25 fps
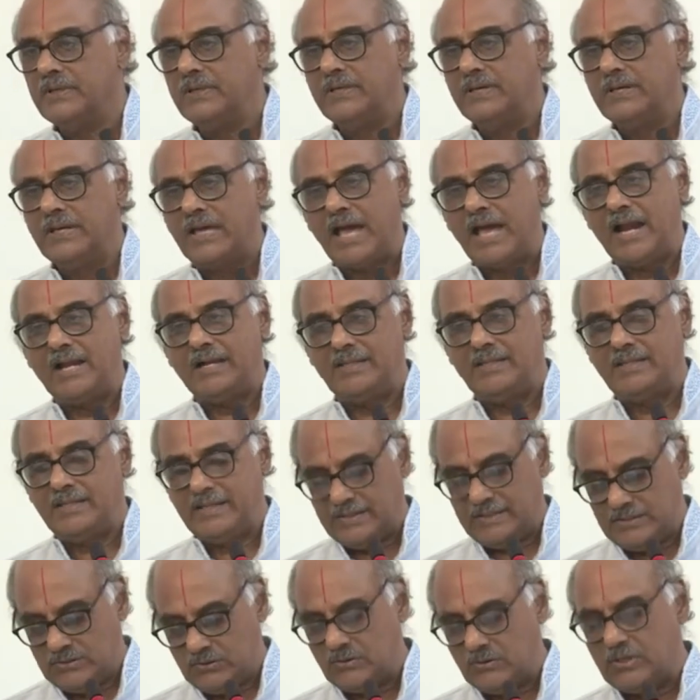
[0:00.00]
and
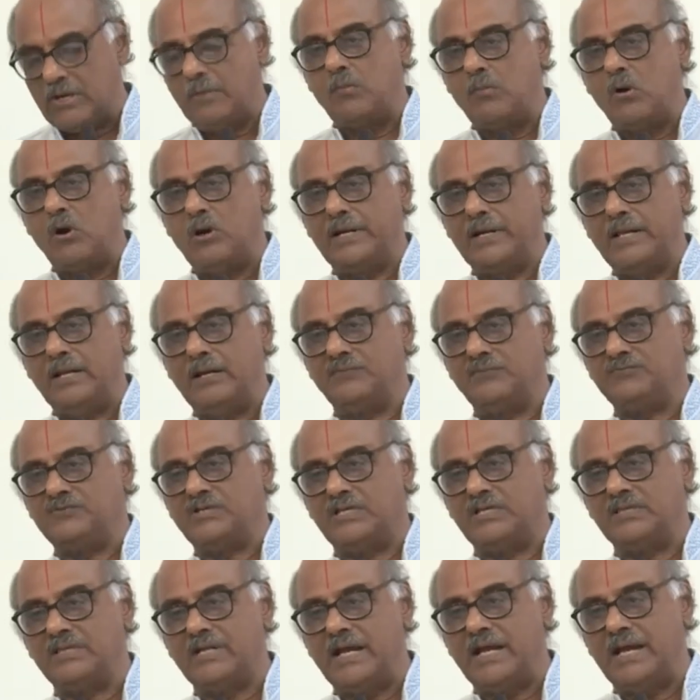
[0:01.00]
they took a model of
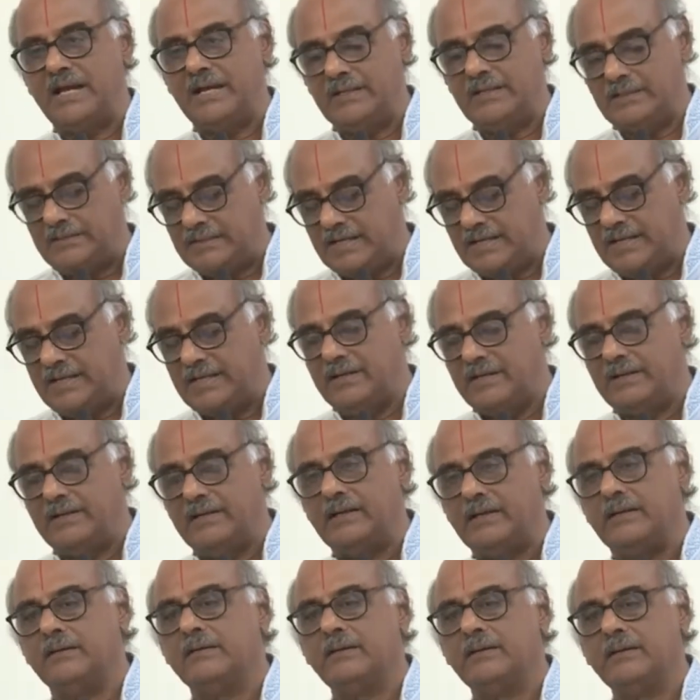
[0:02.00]
Chandrayaan 3
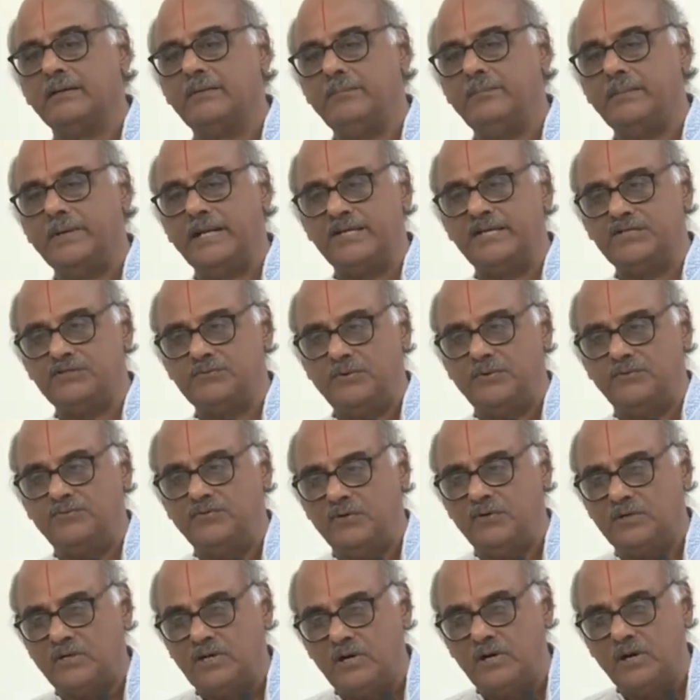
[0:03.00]
and placed
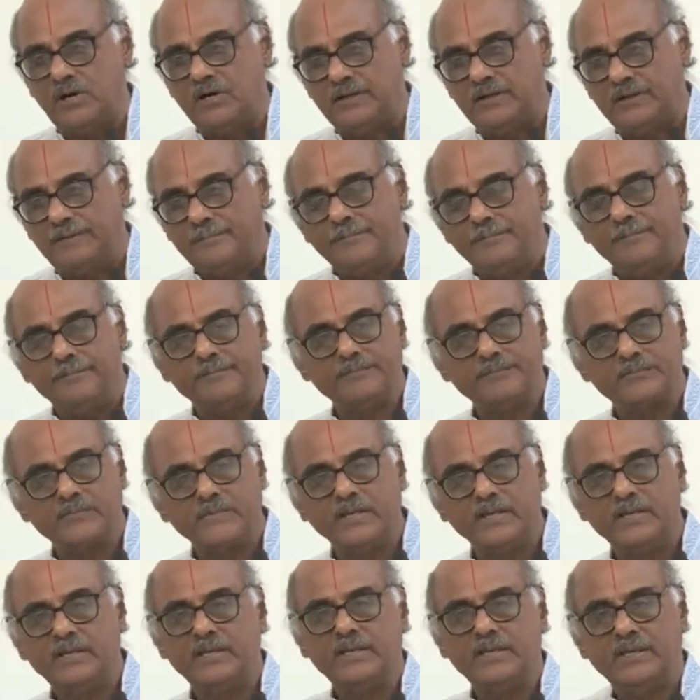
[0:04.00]
before God.
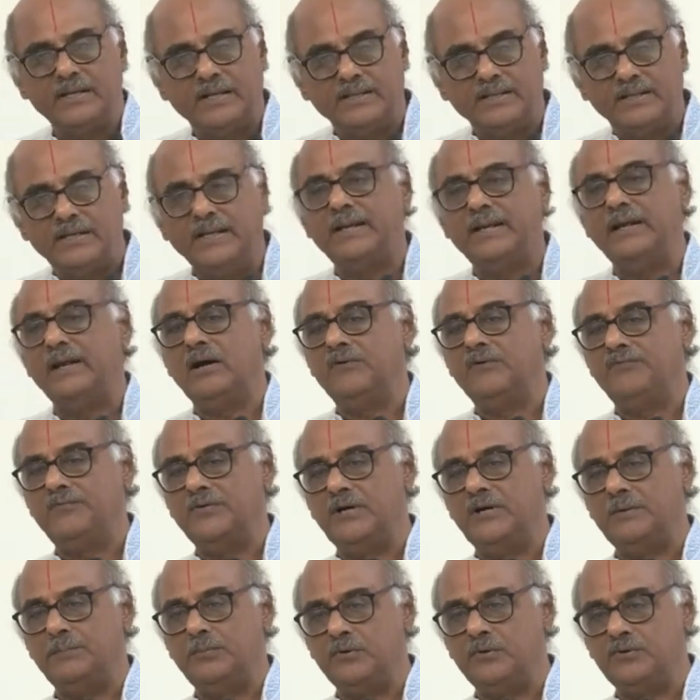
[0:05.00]
And then
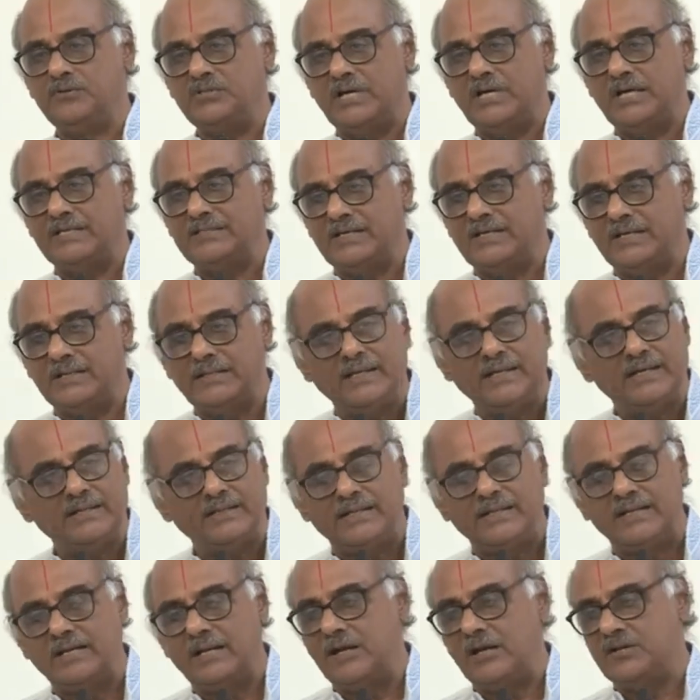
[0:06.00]
offered pujas and then
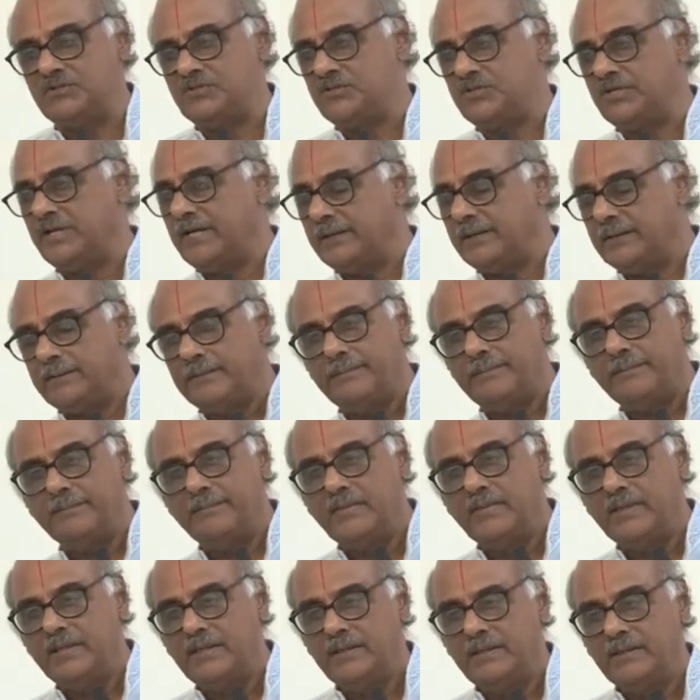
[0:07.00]
they launched it.
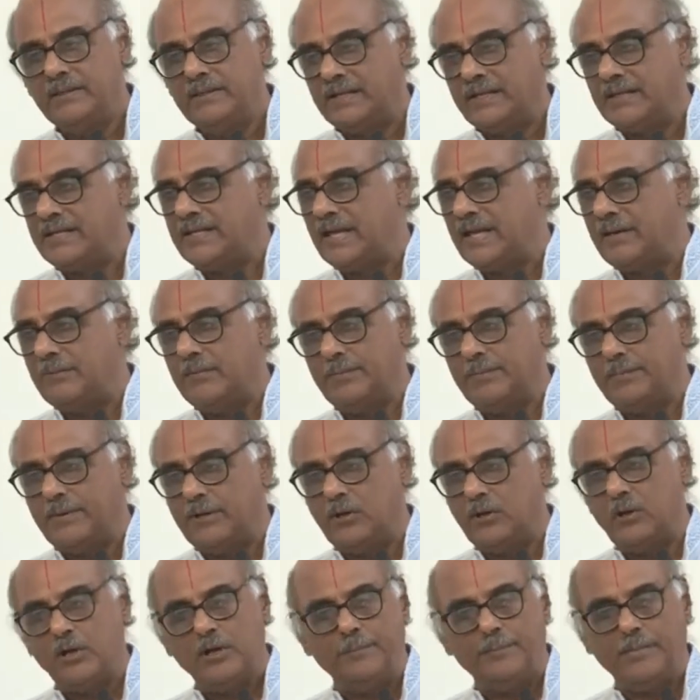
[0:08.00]
It came up
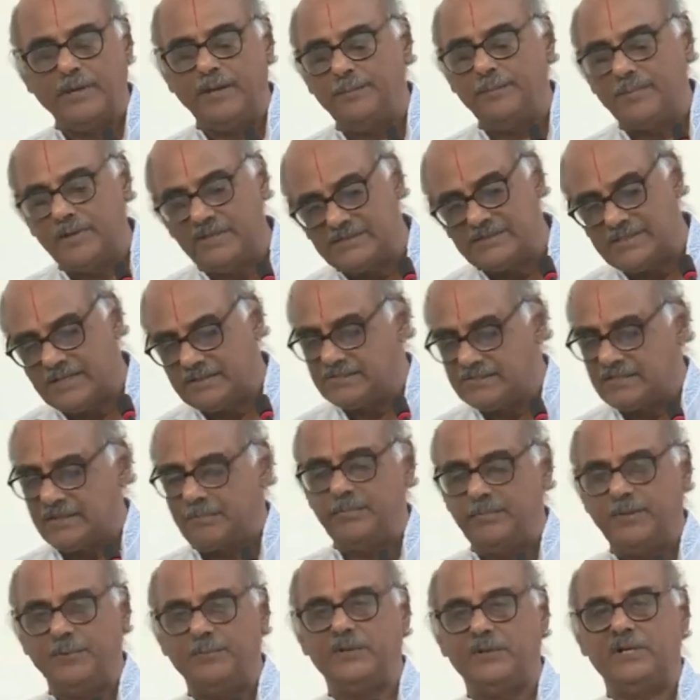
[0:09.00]
in all papers, then
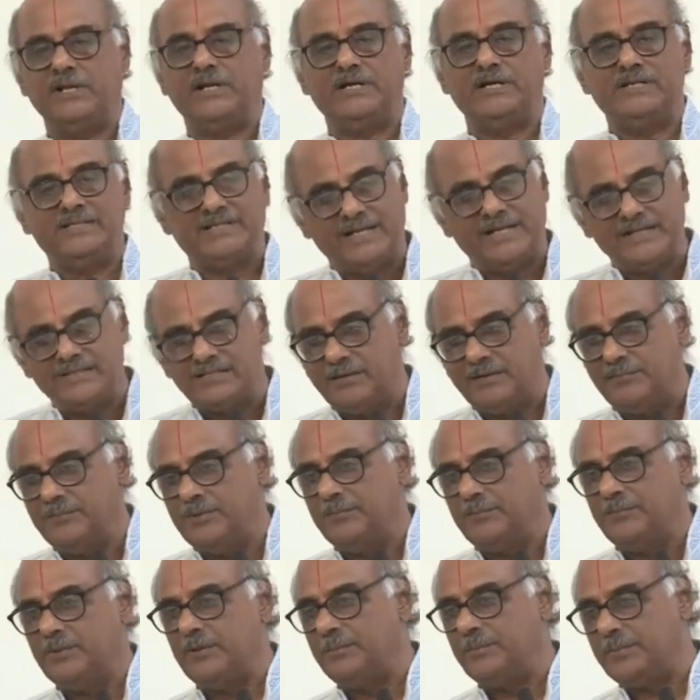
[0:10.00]
some people criticized, some
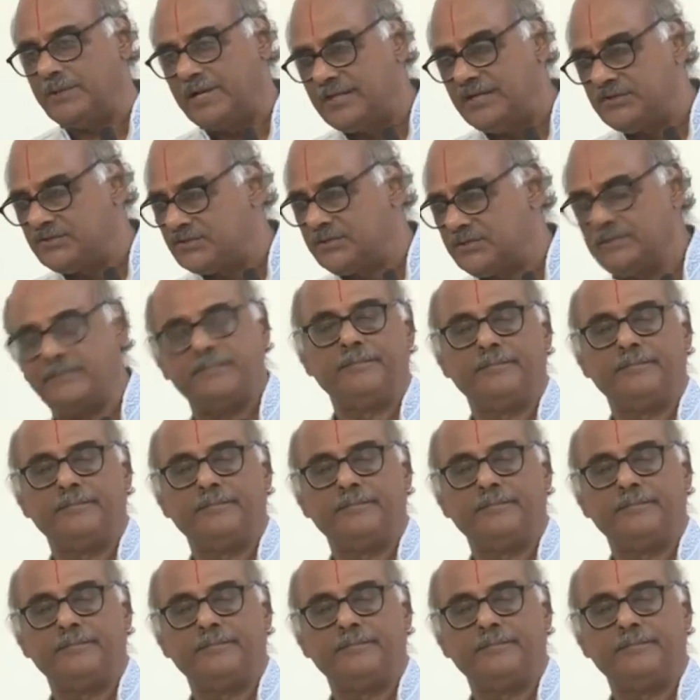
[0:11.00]
people praised.